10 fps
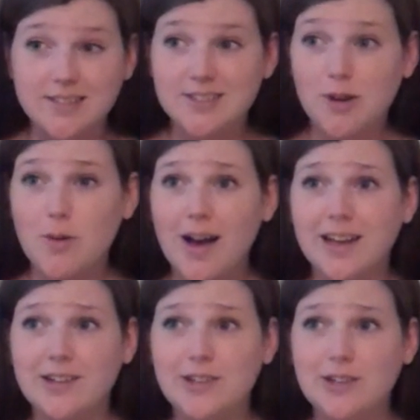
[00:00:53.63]
So
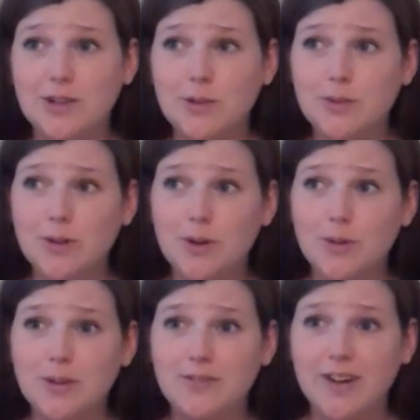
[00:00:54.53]
I don't
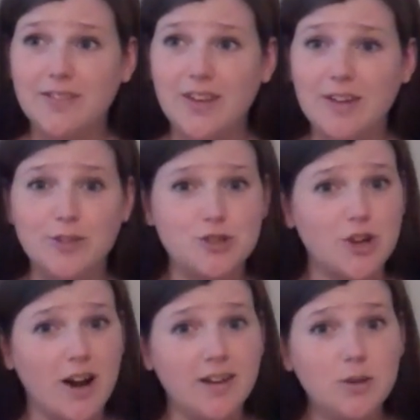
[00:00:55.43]
know if I've ever
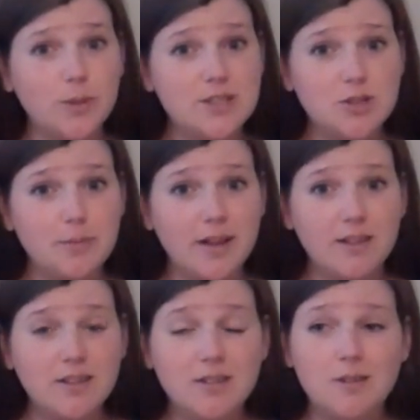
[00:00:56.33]
tried a winter
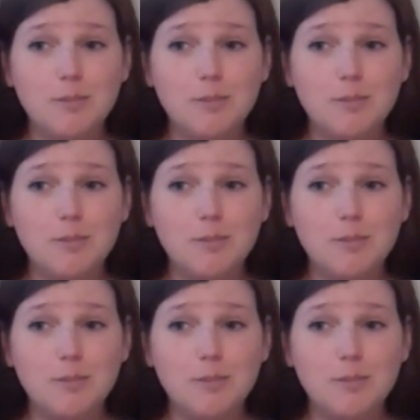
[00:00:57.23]
melon,